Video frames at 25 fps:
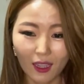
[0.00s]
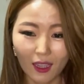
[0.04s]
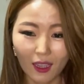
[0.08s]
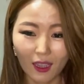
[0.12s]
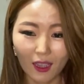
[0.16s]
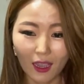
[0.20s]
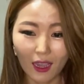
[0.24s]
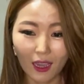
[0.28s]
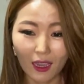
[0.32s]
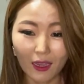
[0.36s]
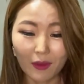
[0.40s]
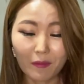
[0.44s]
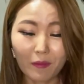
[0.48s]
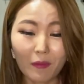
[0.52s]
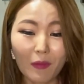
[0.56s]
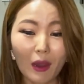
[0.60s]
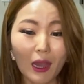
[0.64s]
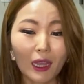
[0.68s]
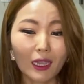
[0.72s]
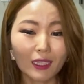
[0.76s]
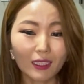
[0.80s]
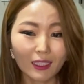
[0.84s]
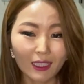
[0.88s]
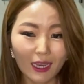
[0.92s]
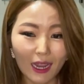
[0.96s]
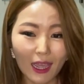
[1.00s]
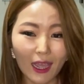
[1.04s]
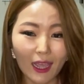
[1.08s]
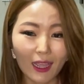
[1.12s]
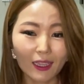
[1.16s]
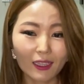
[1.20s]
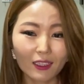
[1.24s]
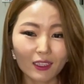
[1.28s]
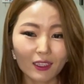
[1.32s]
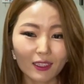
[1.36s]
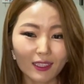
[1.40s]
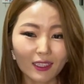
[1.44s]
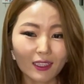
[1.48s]
Mm. And my oh.
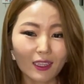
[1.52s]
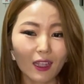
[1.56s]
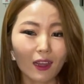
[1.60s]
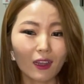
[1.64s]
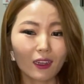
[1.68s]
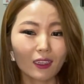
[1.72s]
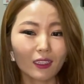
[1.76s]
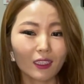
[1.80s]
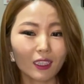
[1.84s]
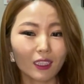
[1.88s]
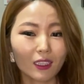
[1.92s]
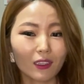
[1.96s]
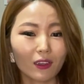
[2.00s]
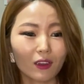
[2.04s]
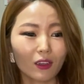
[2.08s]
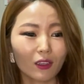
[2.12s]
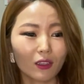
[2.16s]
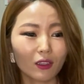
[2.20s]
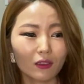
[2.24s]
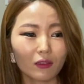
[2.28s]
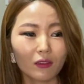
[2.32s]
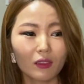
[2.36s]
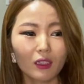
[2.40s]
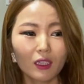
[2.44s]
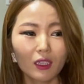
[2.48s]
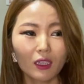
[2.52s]
dad started a